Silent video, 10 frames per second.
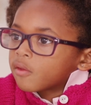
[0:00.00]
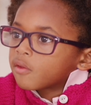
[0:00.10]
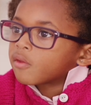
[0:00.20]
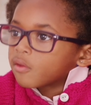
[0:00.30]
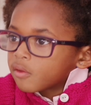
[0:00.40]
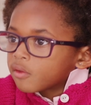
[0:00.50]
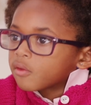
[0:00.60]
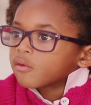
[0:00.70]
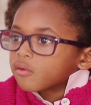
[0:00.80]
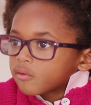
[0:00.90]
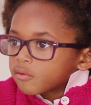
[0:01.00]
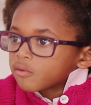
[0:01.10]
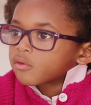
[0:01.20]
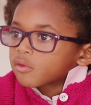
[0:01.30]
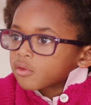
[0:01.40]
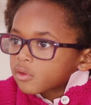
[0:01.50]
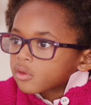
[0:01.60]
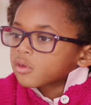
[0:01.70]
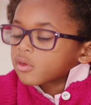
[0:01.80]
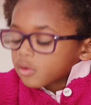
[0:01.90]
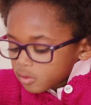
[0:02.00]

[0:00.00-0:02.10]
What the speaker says: Good. Say that sound as you write it.